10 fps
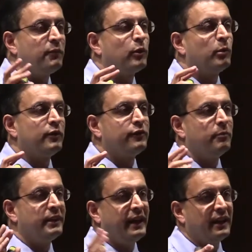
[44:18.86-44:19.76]
form of
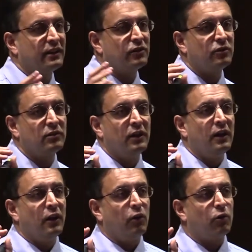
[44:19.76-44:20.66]
mechanical
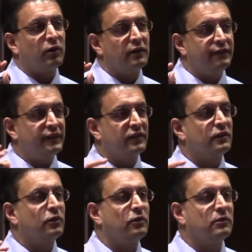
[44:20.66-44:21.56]
or
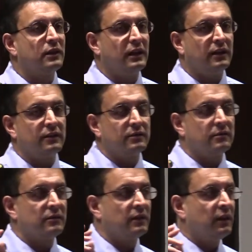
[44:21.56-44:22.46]
physical
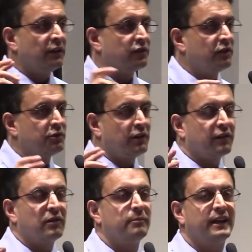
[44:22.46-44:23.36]
surgery or
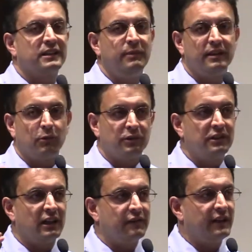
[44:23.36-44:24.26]
thrombectomy that was
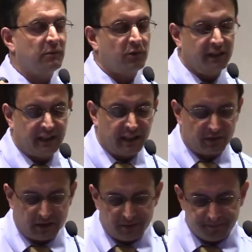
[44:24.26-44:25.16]
not available in
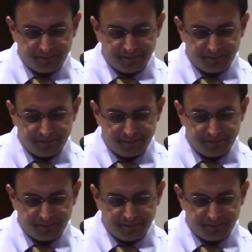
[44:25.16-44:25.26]
county.